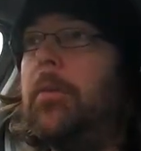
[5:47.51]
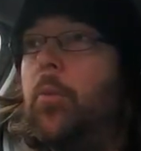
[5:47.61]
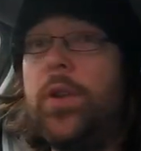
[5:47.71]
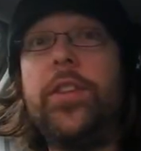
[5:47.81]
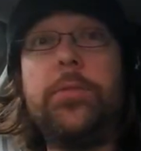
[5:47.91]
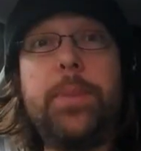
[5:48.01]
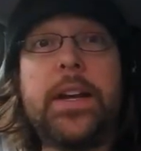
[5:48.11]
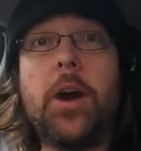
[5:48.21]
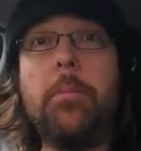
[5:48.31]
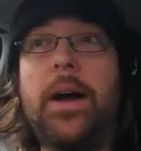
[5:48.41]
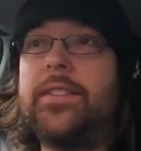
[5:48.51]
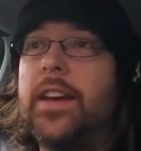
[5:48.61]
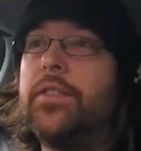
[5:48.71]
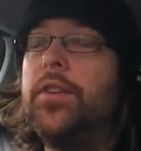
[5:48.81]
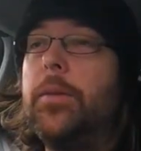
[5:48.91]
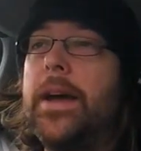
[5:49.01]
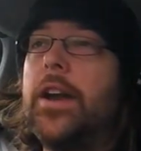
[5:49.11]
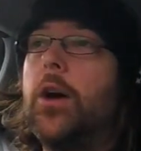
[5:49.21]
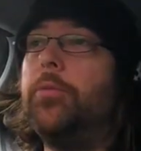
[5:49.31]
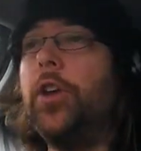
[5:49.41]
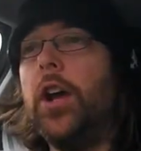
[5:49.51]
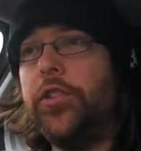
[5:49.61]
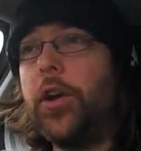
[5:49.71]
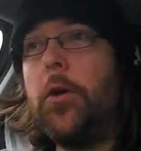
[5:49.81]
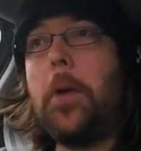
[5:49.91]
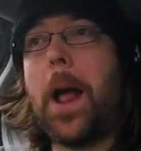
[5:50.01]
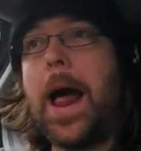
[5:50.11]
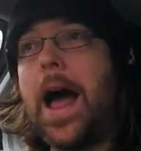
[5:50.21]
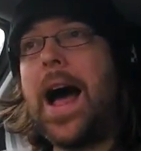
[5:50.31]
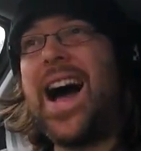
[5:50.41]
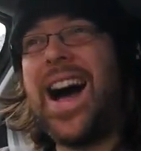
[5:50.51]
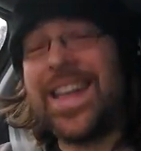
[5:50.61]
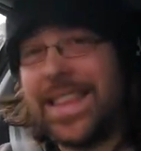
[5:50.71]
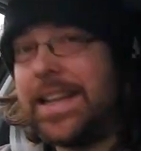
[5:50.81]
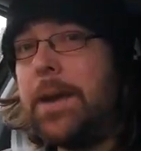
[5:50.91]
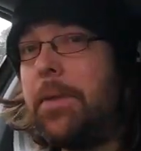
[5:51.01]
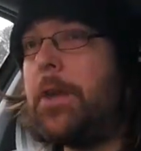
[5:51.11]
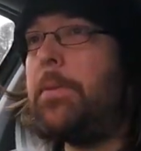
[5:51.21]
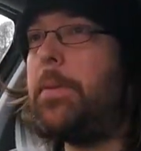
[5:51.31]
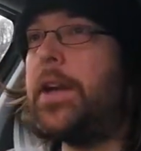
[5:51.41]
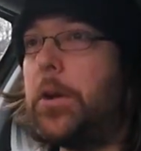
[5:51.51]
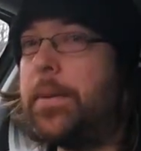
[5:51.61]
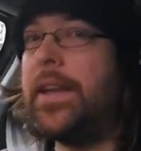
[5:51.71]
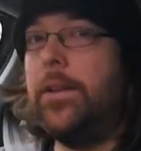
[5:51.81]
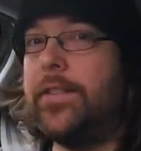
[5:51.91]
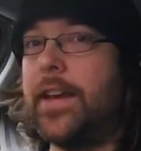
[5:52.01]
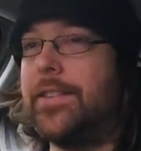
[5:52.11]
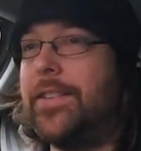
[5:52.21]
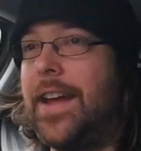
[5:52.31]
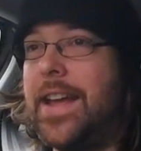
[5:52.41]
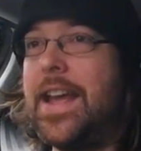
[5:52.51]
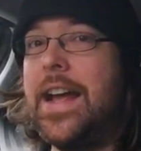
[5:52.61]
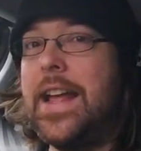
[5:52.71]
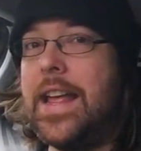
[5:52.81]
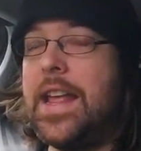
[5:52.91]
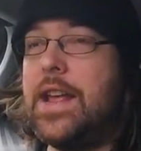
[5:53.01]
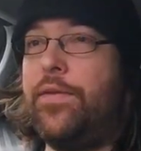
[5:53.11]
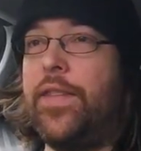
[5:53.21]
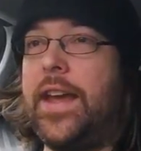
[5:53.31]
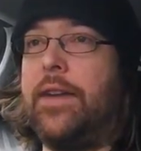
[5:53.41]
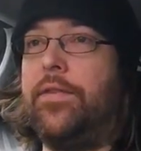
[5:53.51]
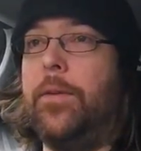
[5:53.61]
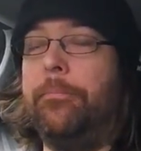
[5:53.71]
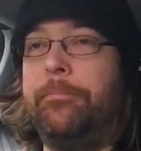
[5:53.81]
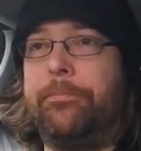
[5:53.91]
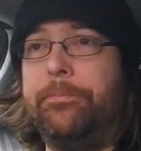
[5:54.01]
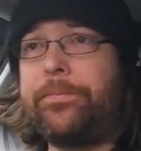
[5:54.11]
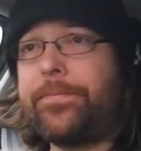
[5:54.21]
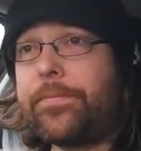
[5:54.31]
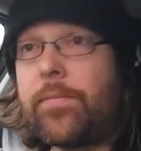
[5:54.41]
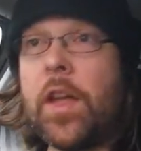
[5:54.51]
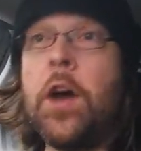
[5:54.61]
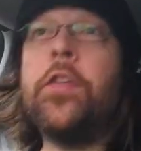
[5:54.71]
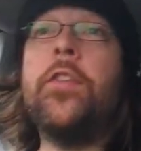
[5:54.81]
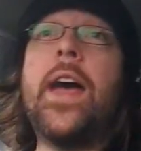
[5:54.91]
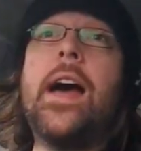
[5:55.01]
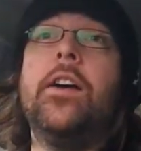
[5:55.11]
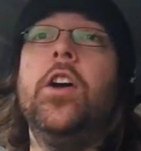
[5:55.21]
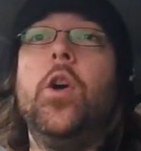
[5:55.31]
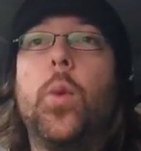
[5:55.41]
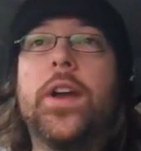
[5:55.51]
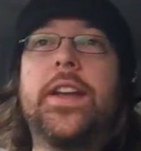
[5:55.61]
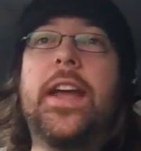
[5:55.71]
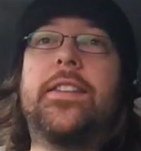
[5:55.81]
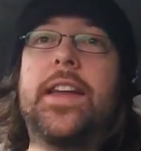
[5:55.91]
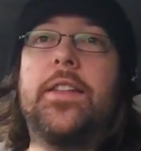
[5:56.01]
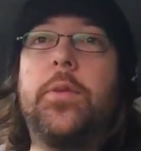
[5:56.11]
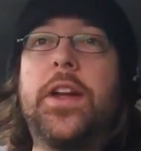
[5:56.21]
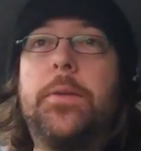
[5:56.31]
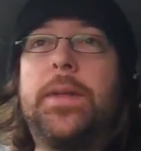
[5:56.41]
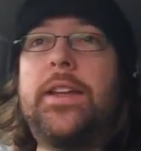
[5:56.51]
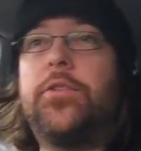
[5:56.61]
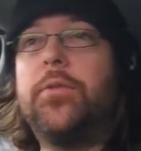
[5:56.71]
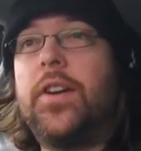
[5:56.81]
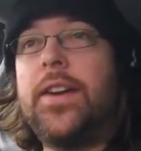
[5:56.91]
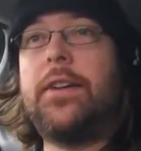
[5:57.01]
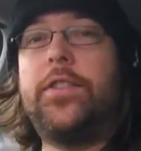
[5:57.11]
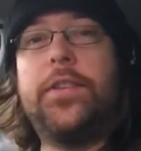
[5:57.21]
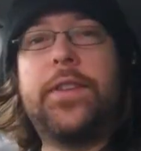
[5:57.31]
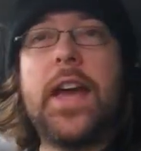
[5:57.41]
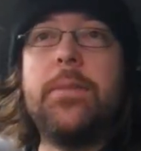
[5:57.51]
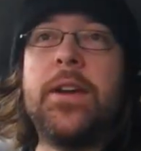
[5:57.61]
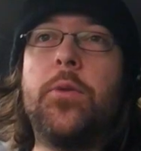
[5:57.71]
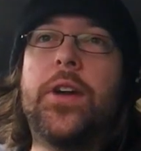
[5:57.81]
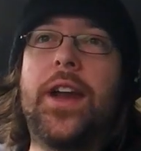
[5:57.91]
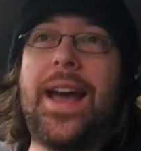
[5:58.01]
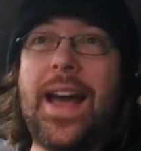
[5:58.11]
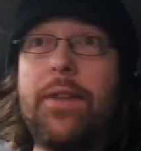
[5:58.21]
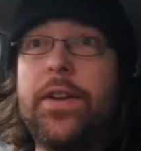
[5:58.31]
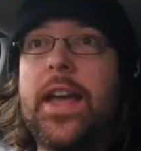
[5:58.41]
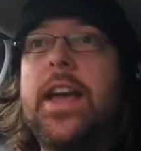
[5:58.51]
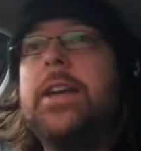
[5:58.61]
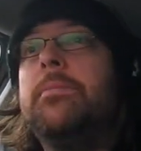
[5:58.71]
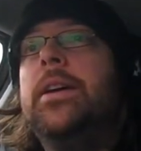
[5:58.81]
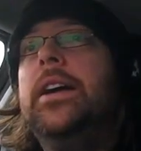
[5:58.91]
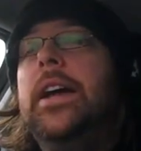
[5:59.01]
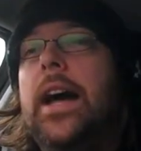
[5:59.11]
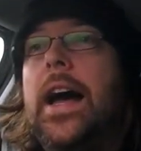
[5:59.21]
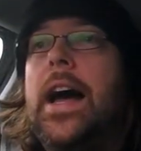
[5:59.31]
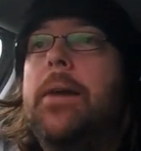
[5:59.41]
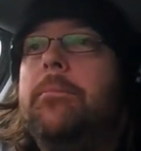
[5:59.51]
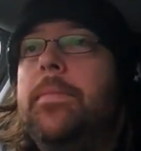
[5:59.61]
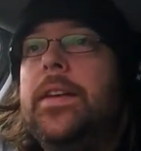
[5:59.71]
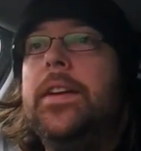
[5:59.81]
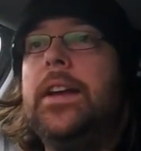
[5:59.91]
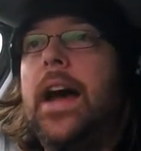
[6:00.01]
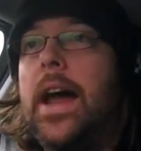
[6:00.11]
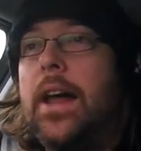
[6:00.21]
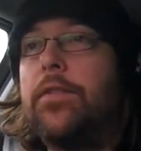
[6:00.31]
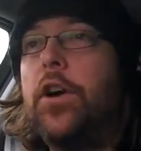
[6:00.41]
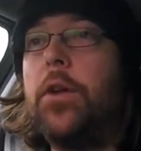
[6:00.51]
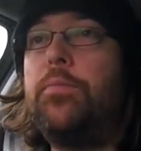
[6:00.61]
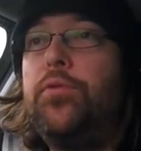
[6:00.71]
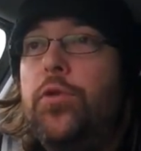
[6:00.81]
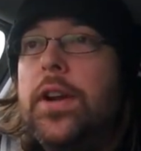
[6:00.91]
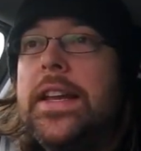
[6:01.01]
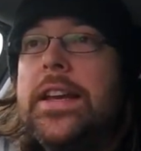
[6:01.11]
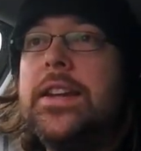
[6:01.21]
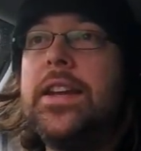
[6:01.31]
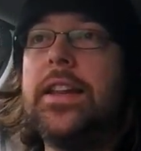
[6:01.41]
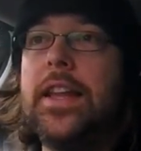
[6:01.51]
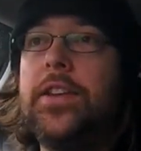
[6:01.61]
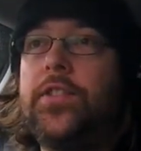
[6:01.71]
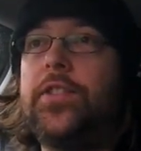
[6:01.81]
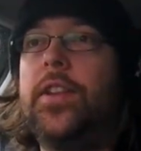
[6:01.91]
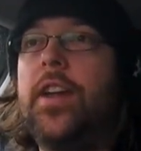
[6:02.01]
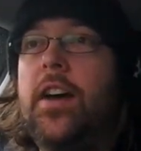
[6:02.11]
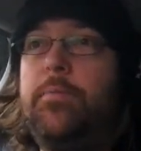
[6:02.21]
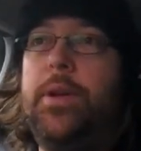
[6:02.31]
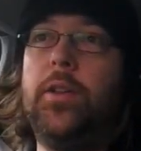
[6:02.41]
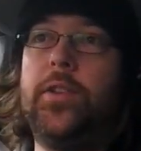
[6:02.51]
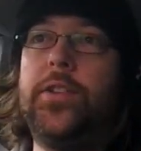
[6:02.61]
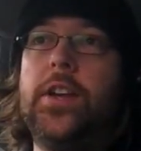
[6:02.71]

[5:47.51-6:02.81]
with this big combat tank full of mega knobs. So I think I might be picking up a kill tank today if they have them. Other than that, we're going to get together, we're going to plan some more narrative gaming, we're going to have a game, and I've got a brilliant list that I've built